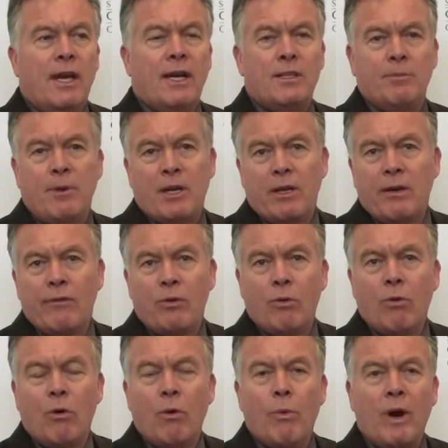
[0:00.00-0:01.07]
As many of
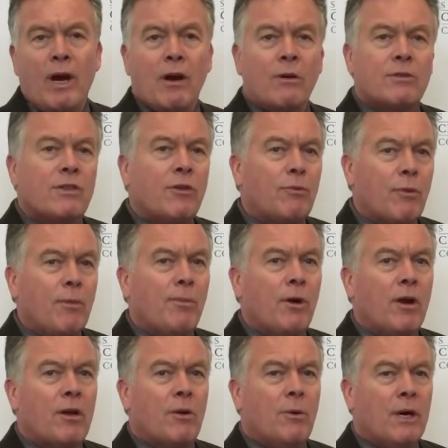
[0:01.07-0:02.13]
you are aware, it was a
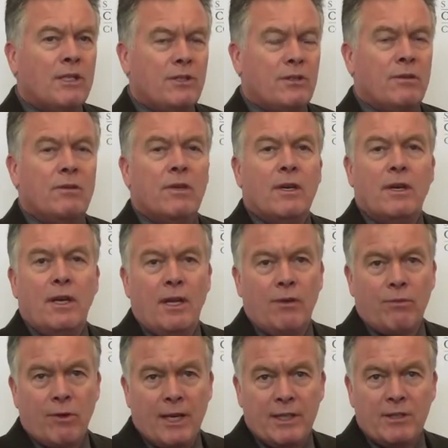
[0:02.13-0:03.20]
three-part question.
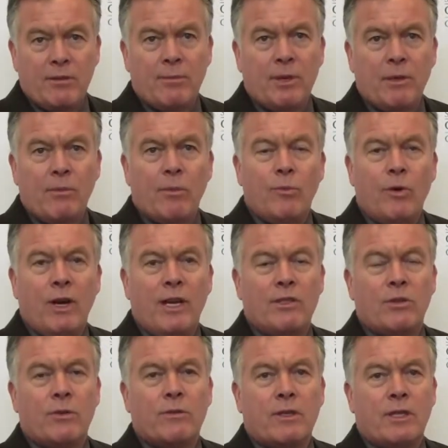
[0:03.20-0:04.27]
It raised the minimum
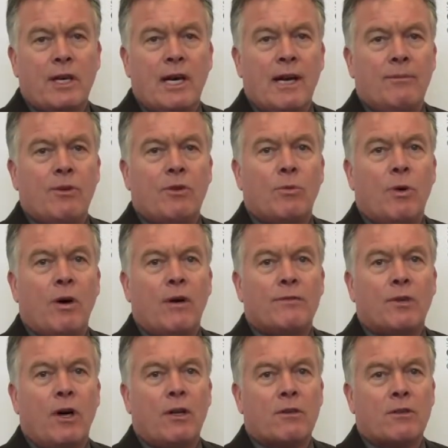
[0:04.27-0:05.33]
wage over time to
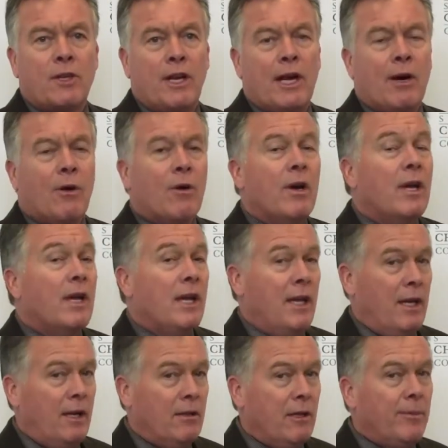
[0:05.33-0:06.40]
$12 an hour,
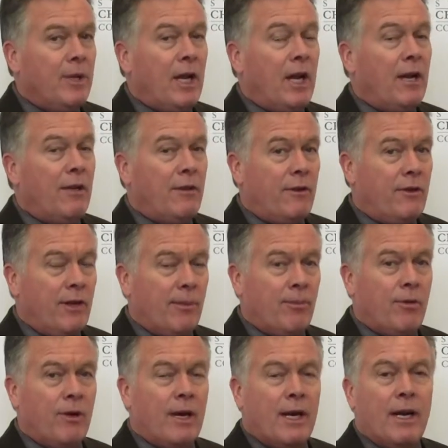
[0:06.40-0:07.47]
it eliminated the
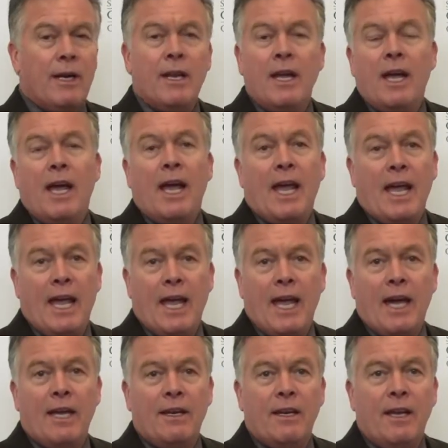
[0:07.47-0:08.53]
tip credit,
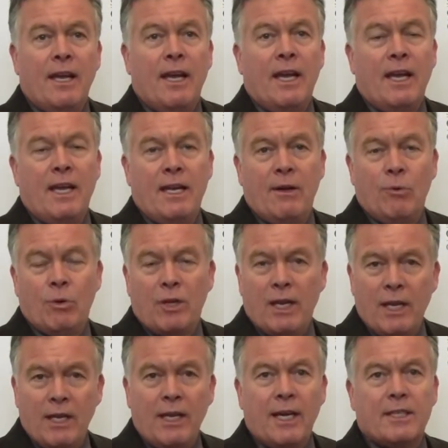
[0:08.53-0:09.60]
and it will
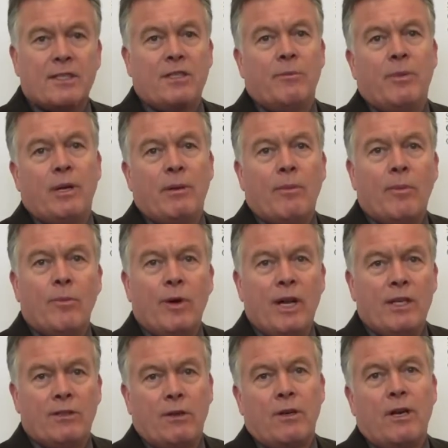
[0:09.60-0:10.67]
index the minimum
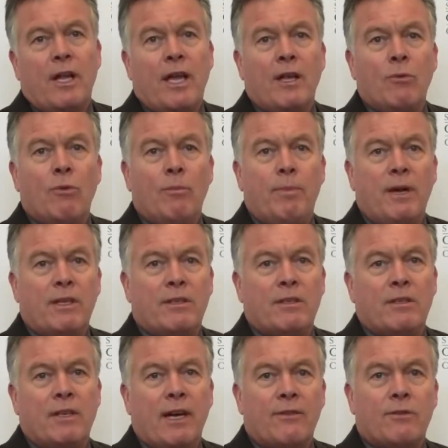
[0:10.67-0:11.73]
wage on an annual
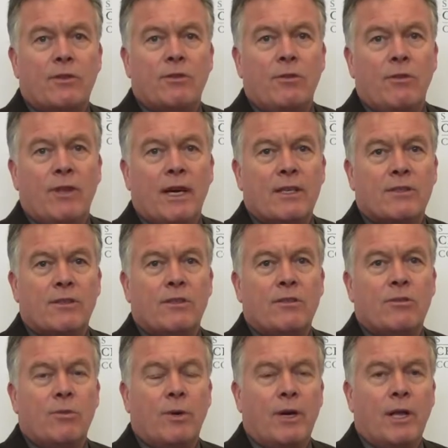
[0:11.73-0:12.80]
basis after
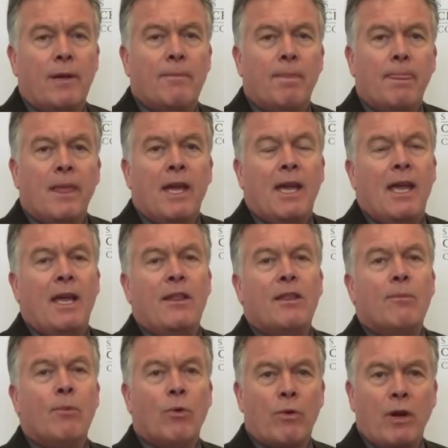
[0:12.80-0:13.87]
2020. In
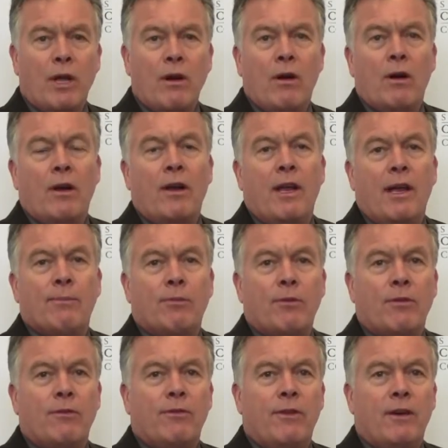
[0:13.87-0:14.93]
the morning on
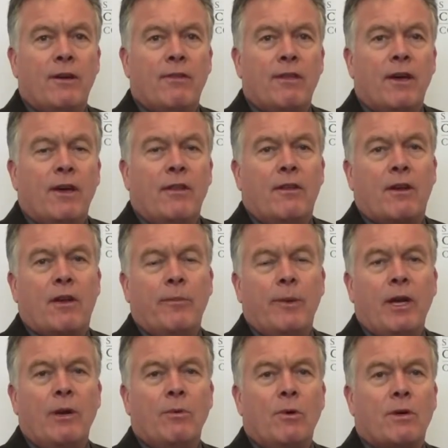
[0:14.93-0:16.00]
April the 5th, the
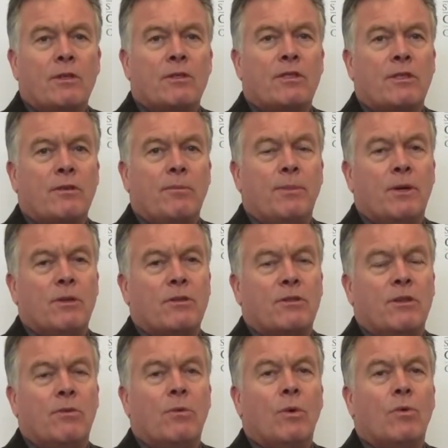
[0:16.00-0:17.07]
committee will consider
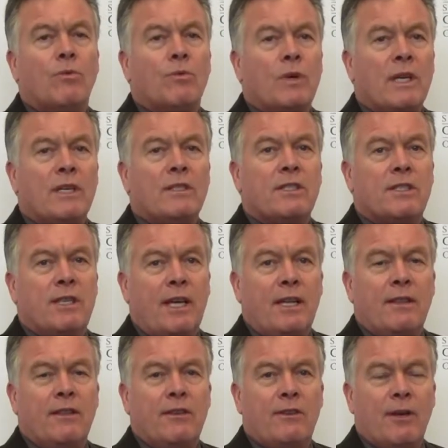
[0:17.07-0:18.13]
bills that will
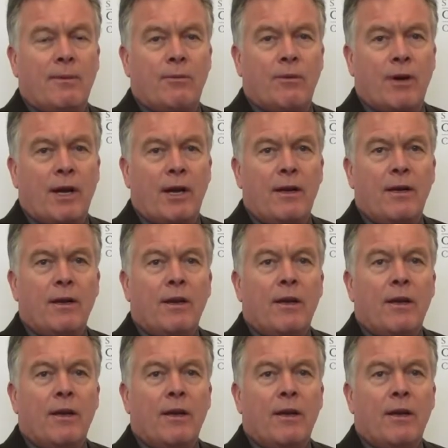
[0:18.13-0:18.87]
reinstate the tip credit.